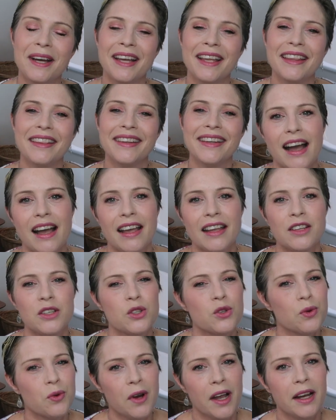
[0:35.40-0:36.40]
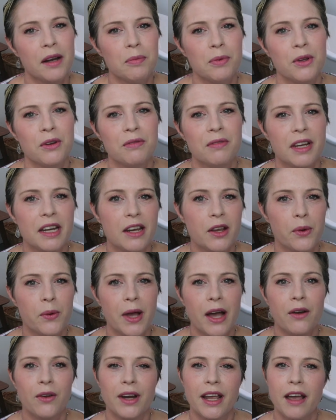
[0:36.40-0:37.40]
but I try to put a video
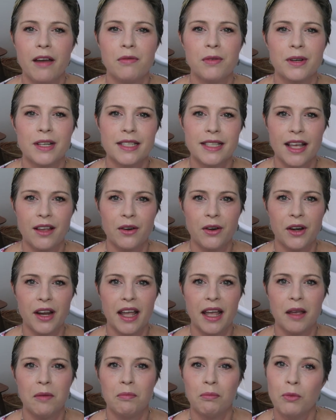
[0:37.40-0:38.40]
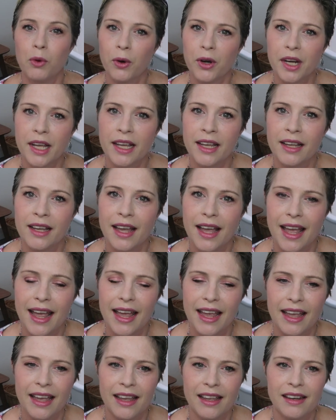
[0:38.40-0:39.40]
out every Saturday morning,
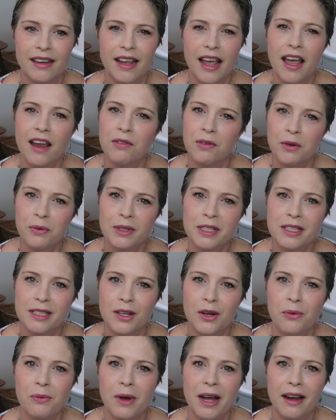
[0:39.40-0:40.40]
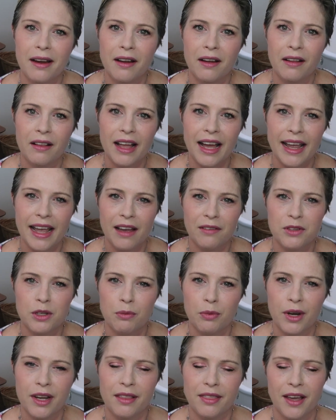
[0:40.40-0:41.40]
and every once in a while I have to
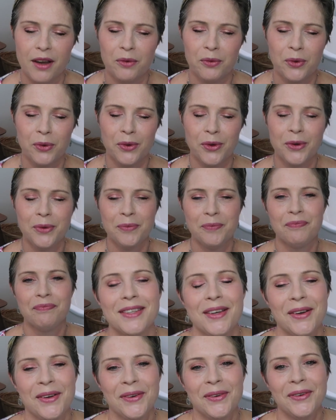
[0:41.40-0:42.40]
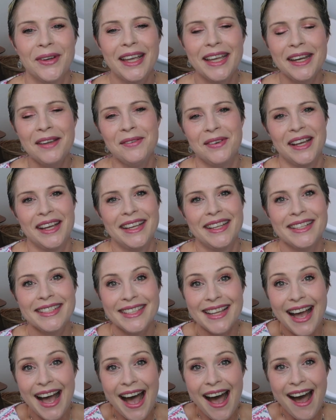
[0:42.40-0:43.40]
break that rule. So
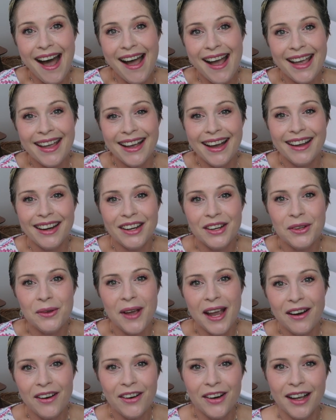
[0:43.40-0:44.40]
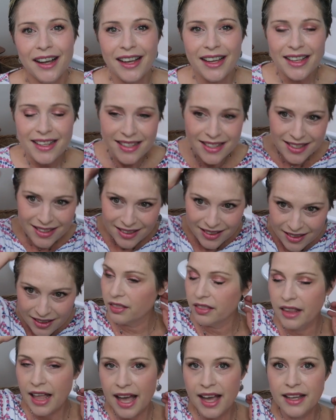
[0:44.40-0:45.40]
anyways, I got a new haircut.
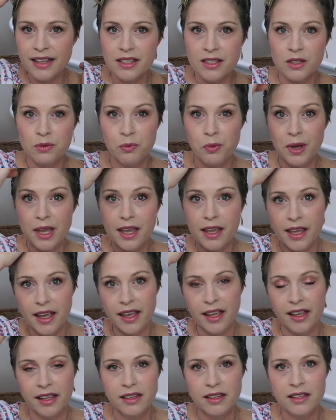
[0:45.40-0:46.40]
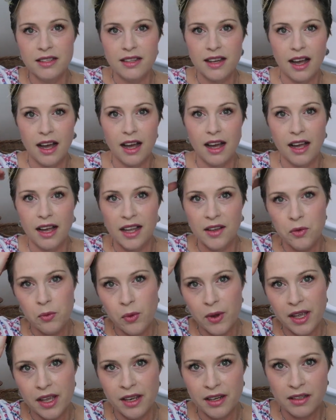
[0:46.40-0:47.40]
Last weekend I
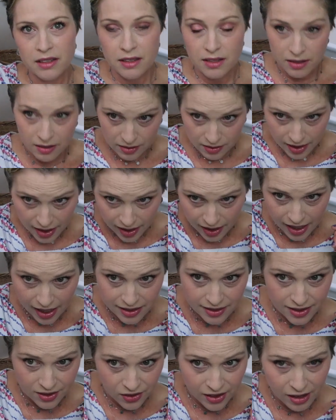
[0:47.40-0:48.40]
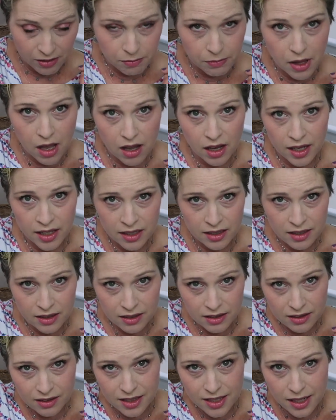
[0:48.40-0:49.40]
went, and I still have
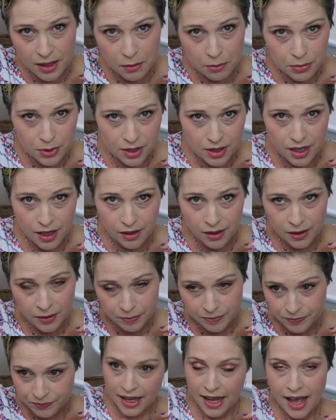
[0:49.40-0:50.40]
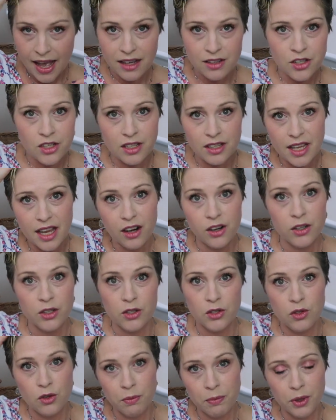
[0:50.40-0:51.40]
blonde tips here. They actually are
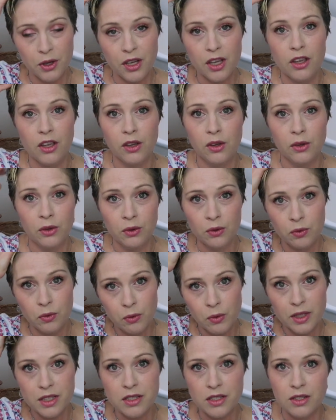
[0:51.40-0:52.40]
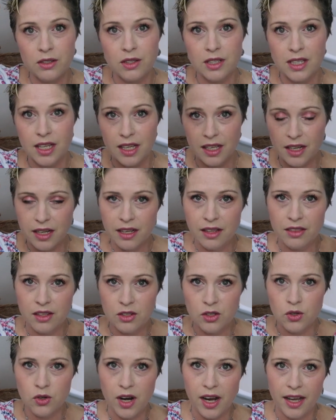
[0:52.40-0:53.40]
super cute. Once you see it in
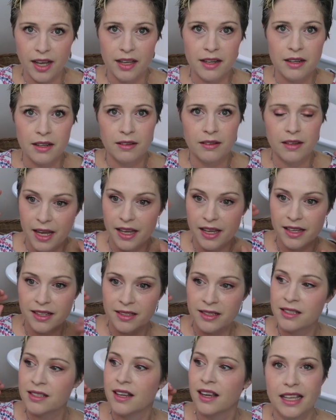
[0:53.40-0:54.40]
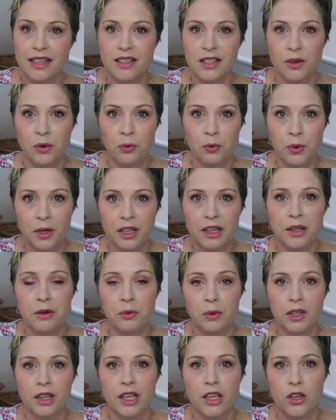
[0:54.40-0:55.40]
the dried phase, it's a really,
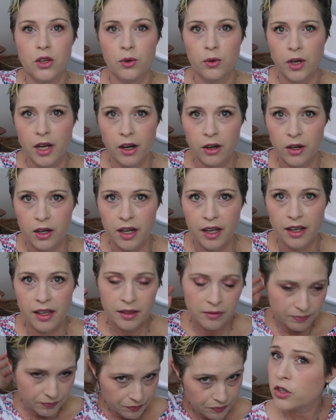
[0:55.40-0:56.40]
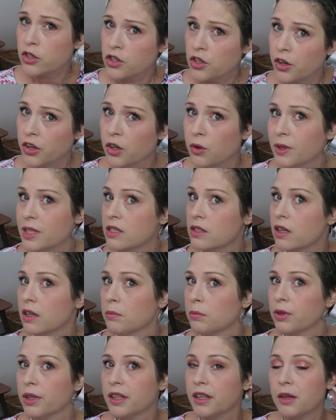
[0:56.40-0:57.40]
really cute haircut. I'll show you, it's
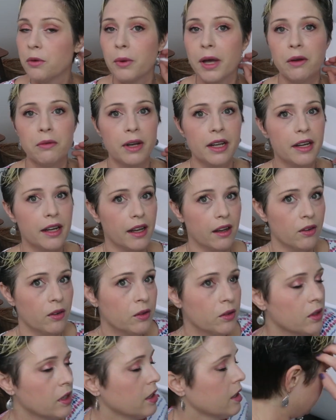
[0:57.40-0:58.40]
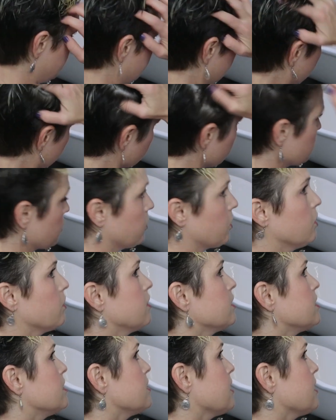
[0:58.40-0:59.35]
completely wet right now, but I'll show you the